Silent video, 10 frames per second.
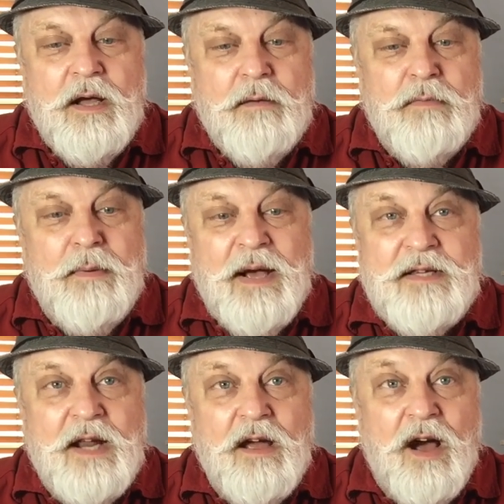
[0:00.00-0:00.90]
But
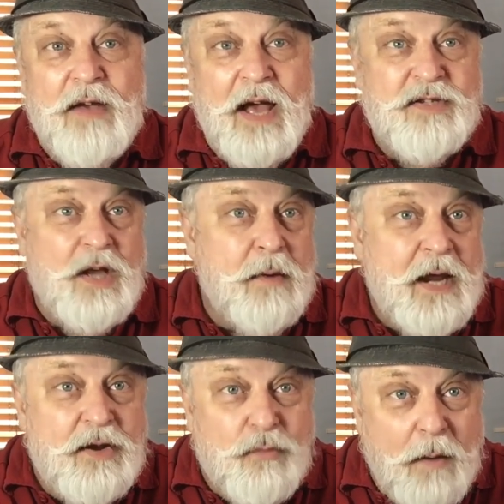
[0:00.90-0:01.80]
basically, I've had so
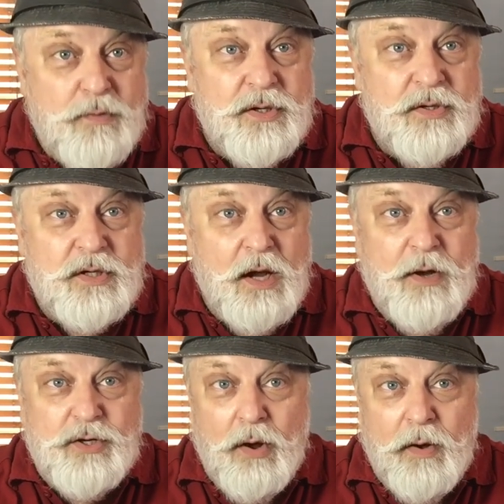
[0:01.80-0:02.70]
many interruptions, so
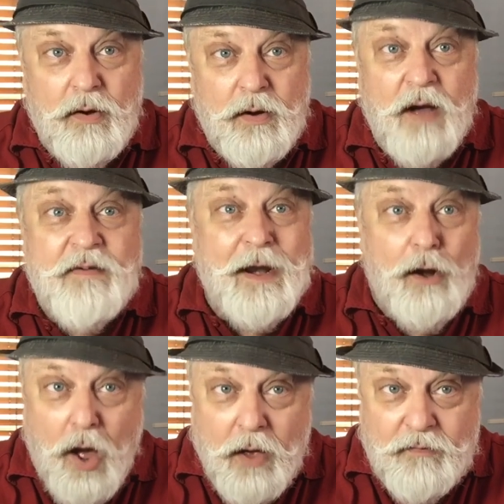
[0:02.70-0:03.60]
much going on. I've had
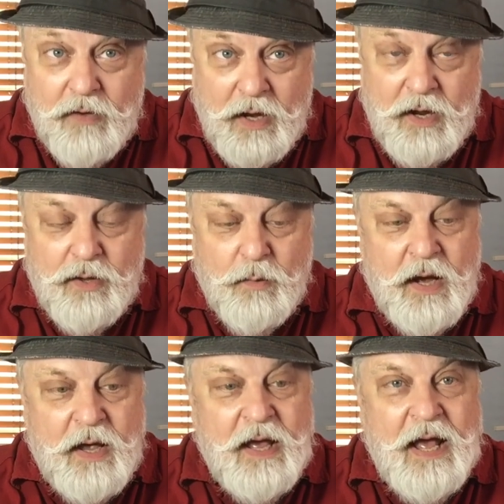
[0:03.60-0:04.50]
life getting in the
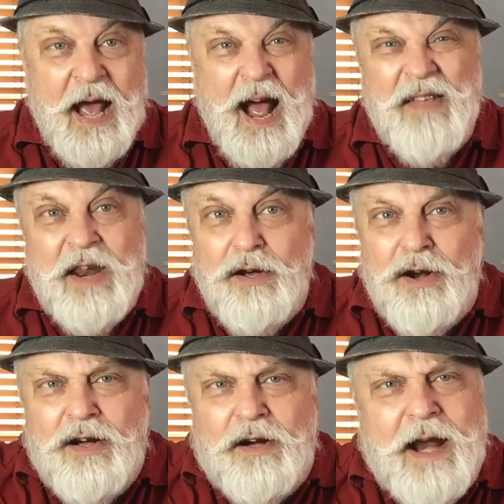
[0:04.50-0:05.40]
way. And then I
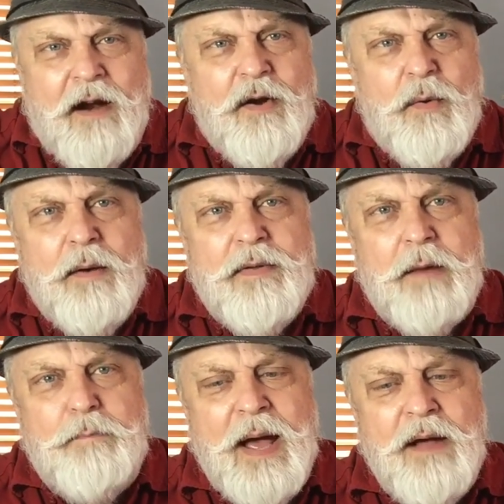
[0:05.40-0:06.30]
kind of got carried away with
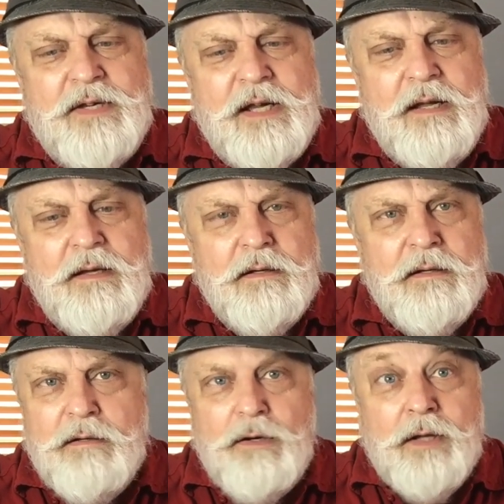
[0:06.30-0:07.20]
that bounty.
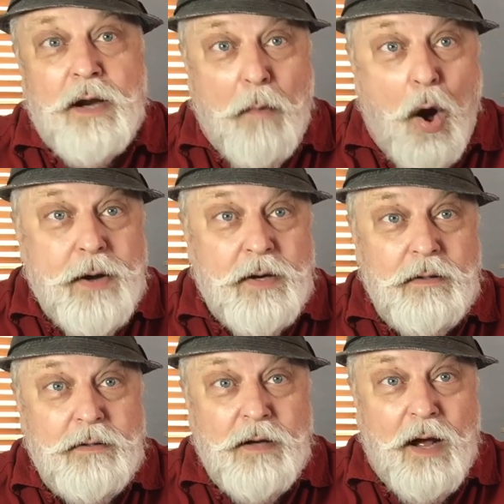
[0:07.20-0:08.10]
Not that I
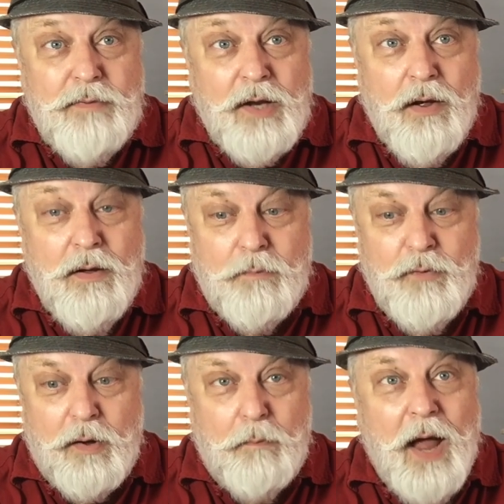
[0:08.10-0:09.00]
minded. You know, I'm
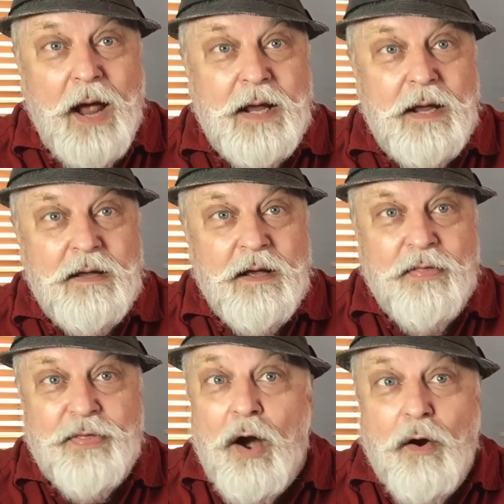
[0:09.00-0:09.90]
not complaining.
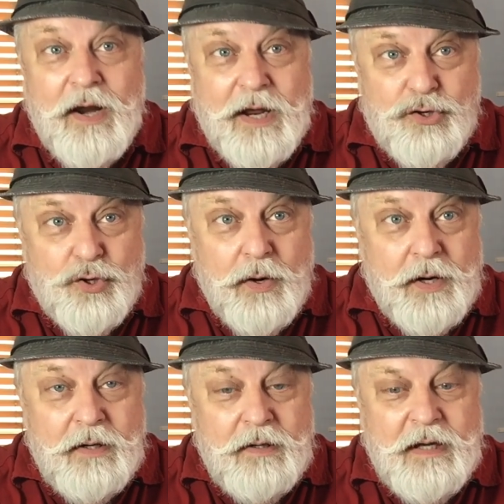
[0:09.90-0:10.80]
Thoroughly enjoyed
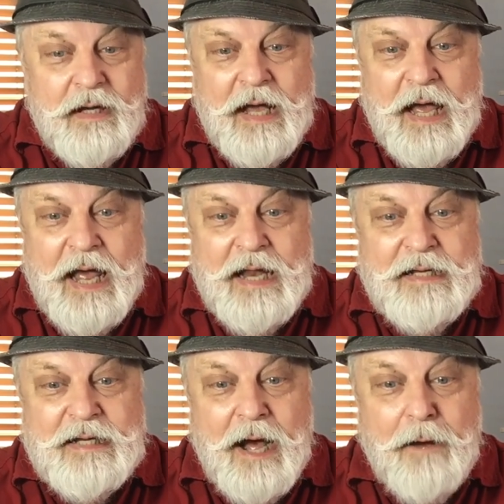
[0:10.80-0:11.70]
it.
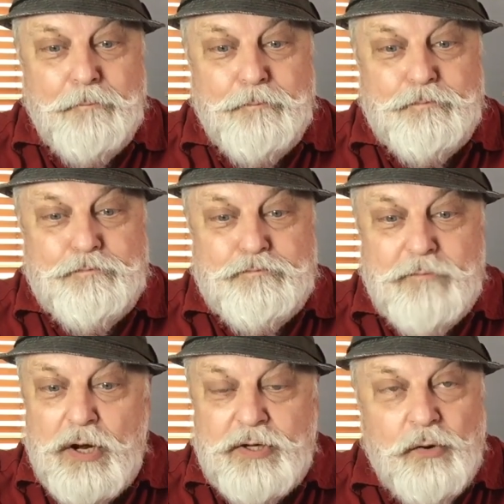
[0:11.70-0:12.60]
And,
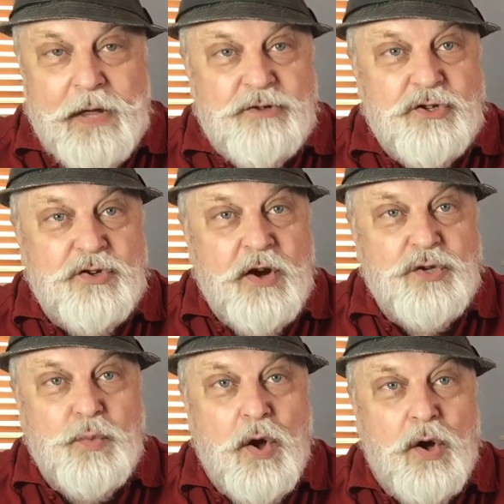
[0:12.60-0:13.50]
you know, I did all the extra
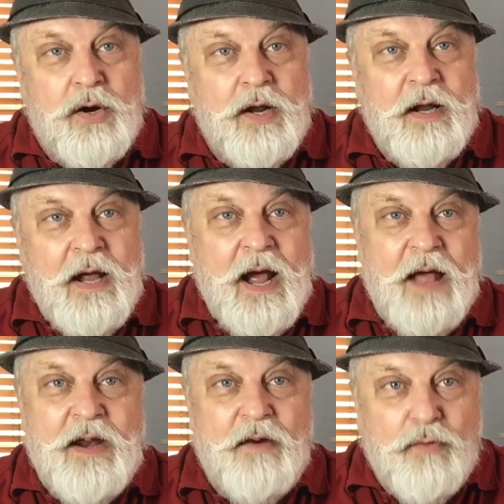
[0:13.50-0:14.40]
scratch work on it.
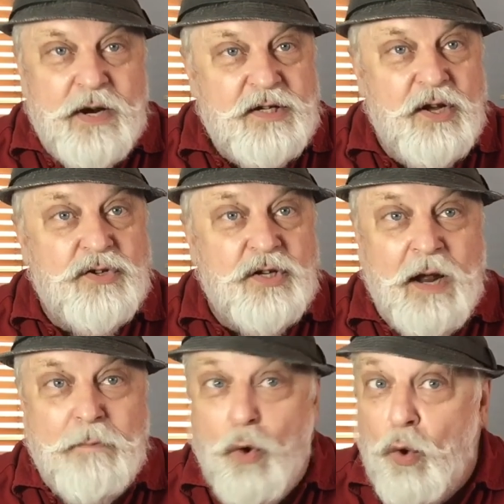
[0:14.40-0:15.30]
And then I've researched and
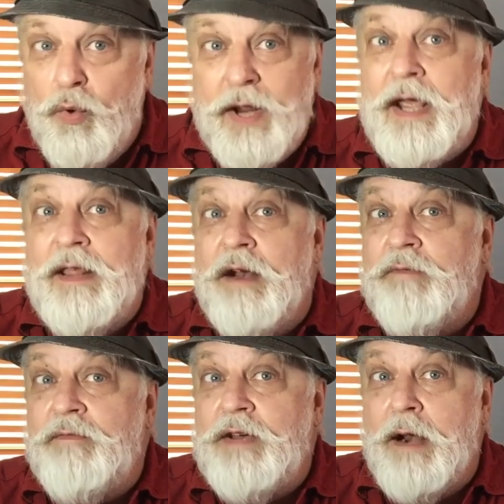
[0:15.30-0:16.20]
done more rigging than I've
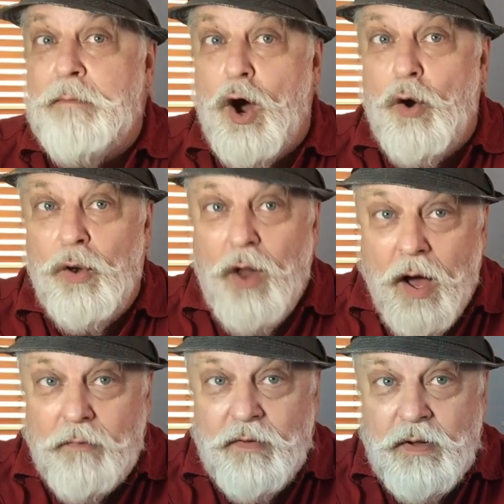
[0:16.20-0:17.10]
ever done in my whole
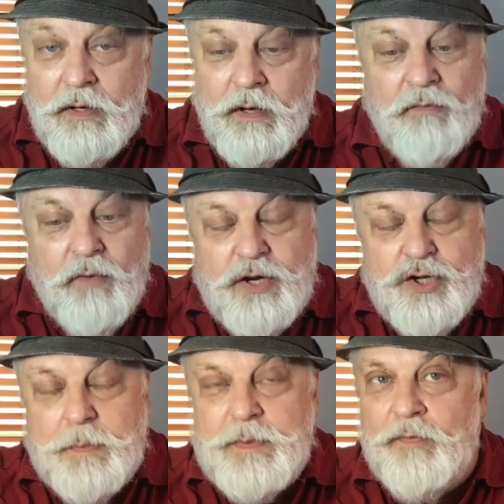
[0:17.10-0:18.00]
life. You know, I've rigged
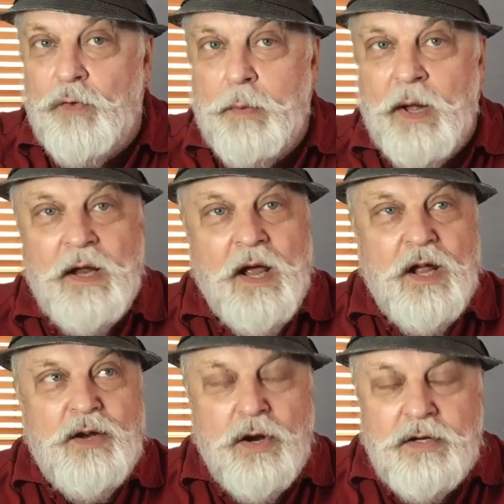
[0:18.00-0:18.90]
ships before, but
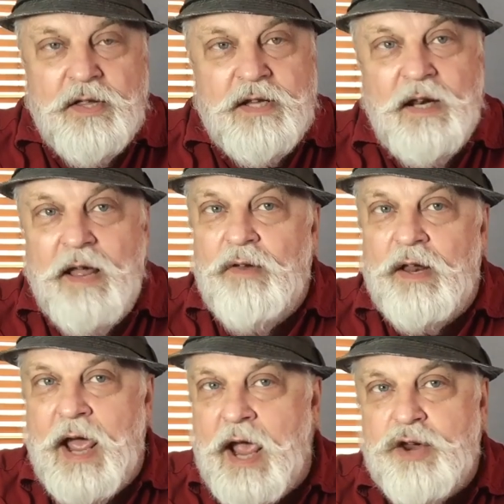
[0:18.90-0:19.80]
not to this level
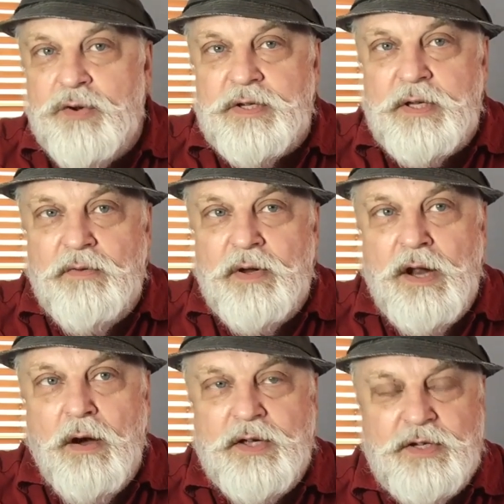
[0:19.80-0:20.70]
of accuracy. You
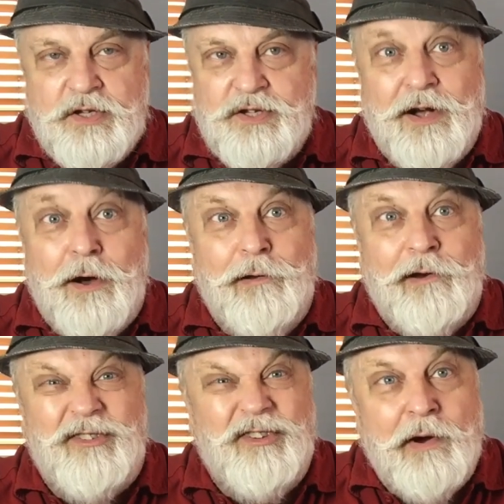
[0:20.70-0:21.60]
know, I used to just chuck a whole lot
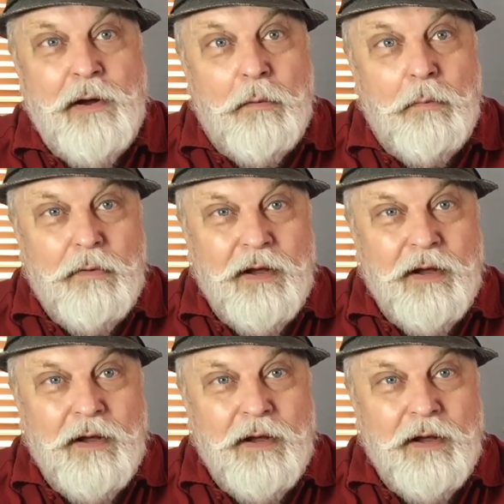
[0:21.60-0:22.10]
of string on them.